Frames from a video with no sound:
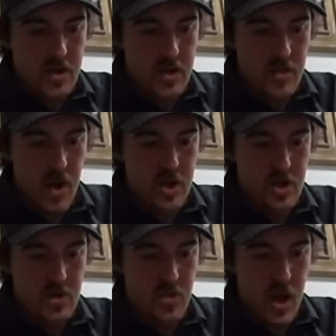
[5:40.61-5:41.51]

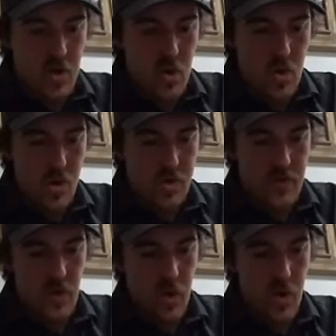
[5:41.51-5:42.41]
my role on the
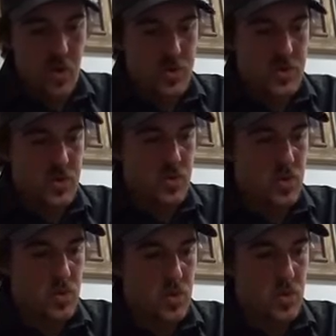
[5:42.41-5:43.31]
floor is
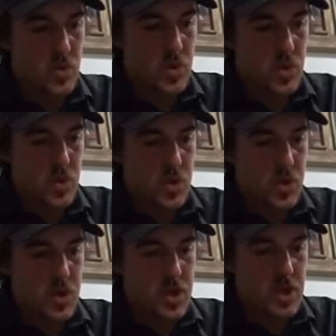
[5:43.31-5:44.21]
to
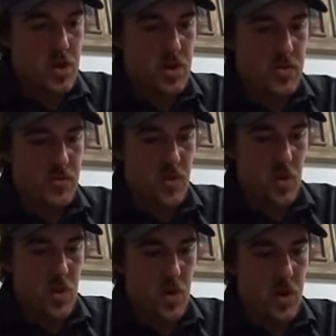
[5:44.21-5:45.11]
get on the
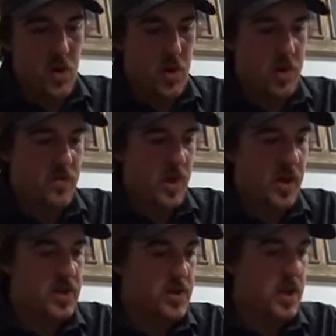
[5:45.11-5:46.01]
floor as
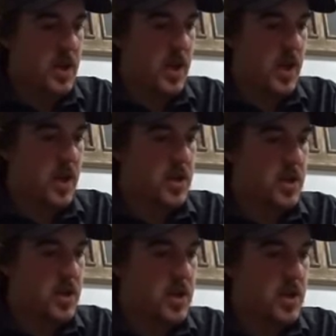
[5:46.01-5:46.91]
fast as I can,
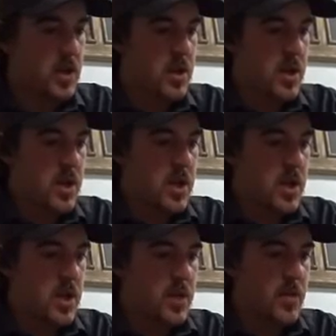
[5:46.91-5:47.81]

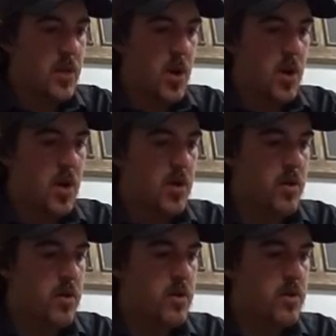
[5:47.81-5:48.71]
get the
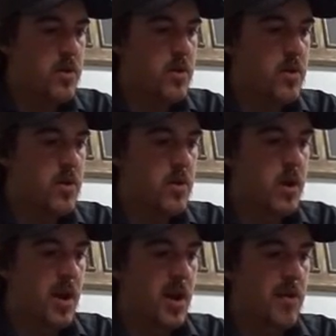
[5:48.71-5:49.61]
ball
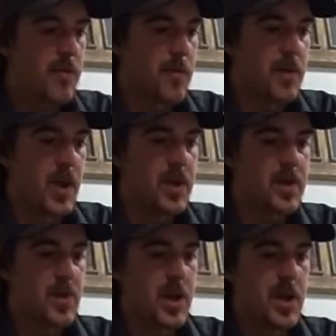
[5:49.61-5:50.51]
from a pick
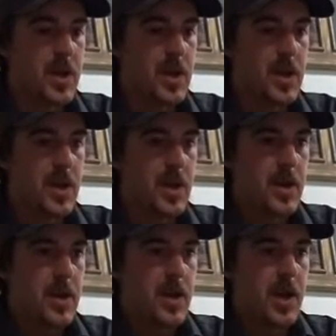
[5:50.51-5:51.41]
screen,
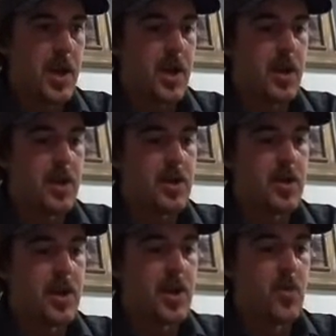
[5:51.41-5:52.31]
and
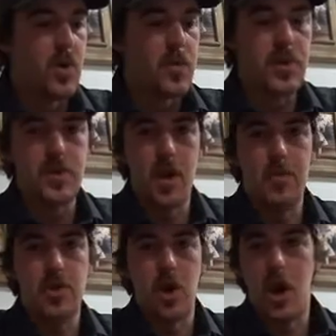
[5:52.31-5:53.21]
rip a sub
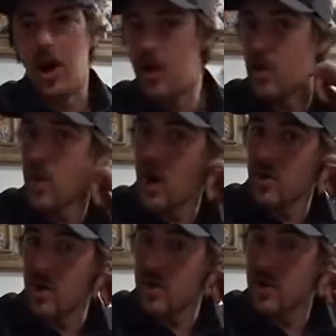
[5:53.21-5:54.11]
shot
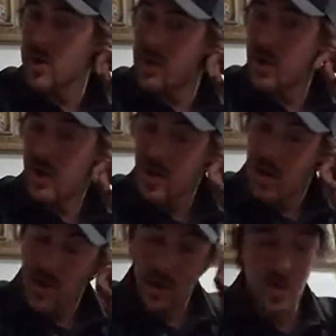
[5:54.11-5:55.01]
around the
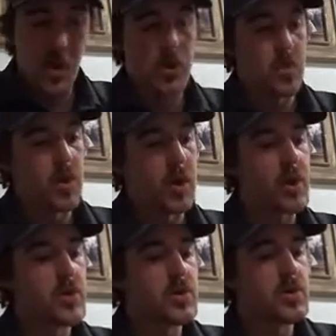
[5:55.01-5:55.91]

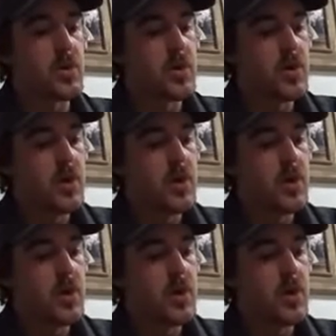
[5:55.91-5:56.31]
players. So